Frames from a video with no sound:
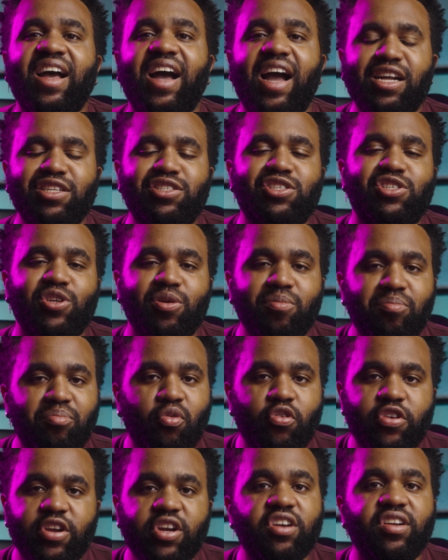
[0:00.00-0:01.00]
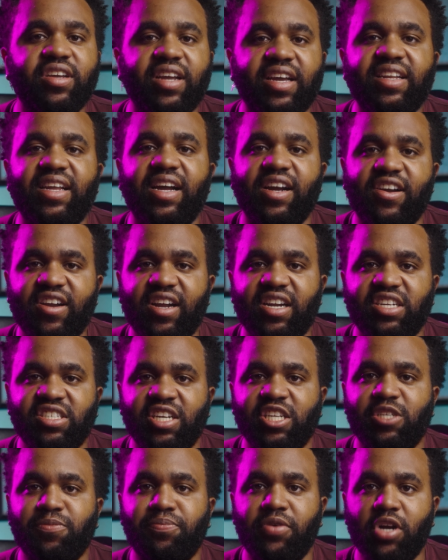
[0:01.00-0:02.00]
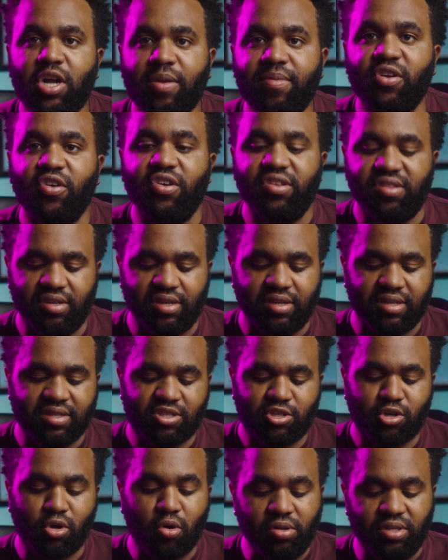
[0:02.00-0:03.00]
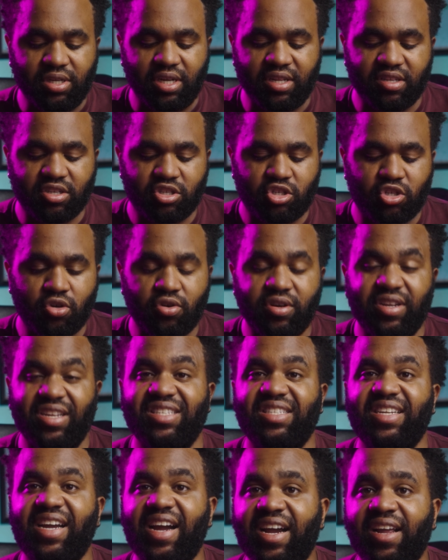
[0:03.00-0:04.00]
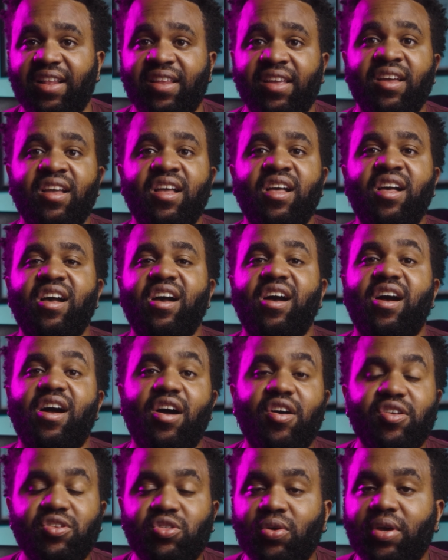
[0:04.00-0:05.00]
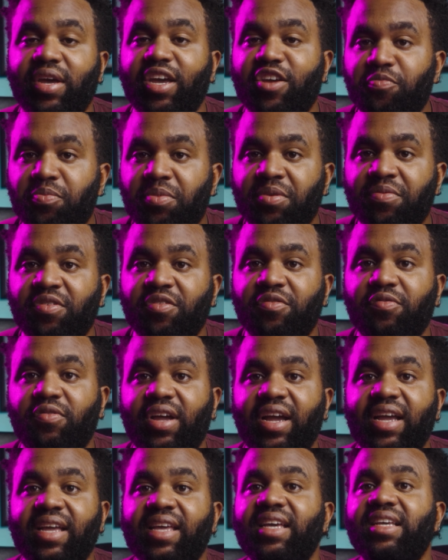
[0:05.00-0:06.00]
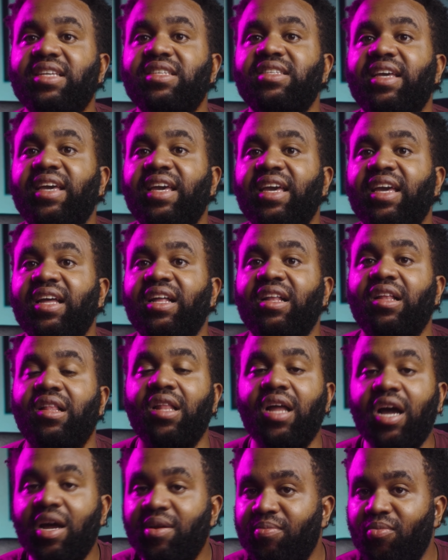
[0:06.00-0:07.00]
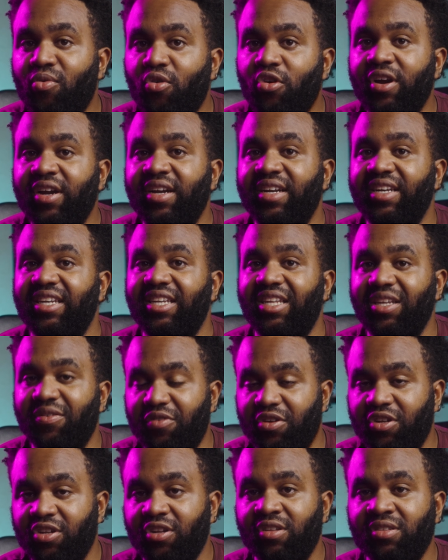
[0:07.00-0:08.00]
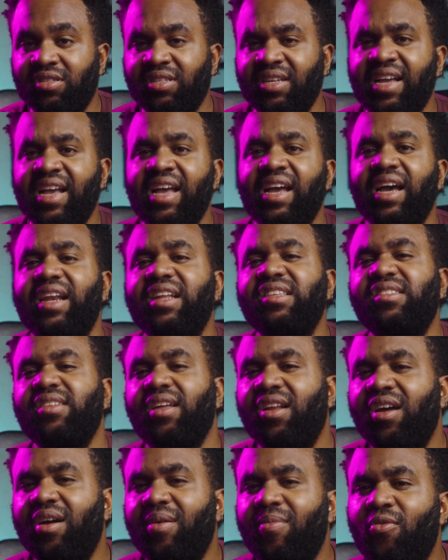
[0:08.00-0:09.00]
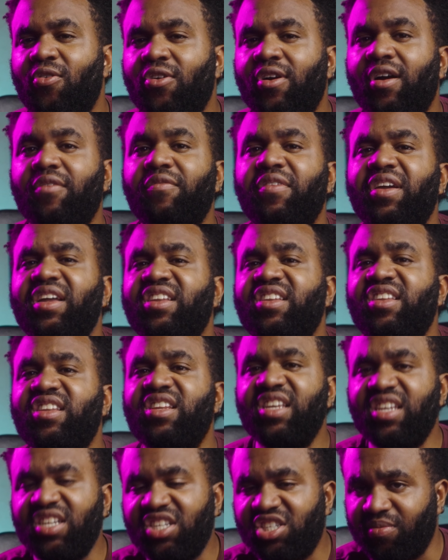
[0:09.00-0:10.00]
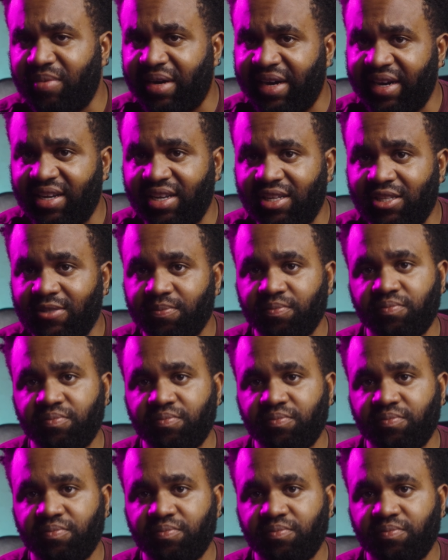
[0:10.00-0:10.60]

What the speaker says: At some point you're gonna get that crash that's probably going to total this drone entirely. Also, FPV flying is a lot more difficult and it's a lot more of a niche market.